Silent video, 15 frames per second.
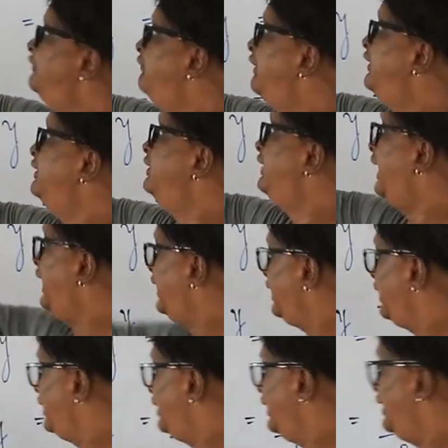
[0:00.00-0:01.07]
when a
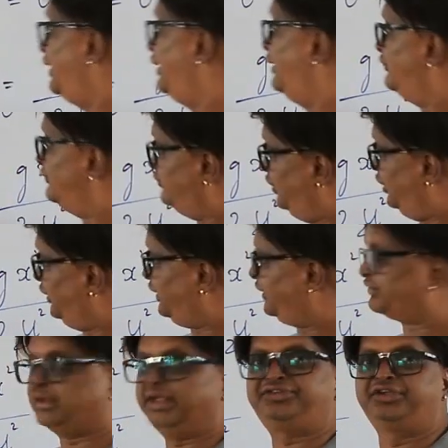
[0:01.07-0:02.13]
it
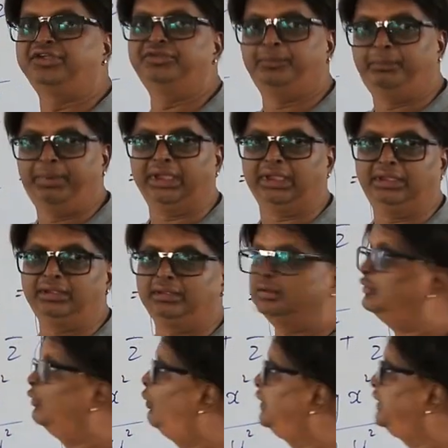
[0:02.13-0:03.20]
is reaching b,
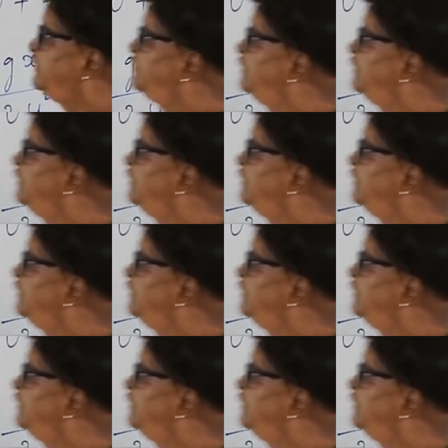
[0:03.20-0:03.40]
what is the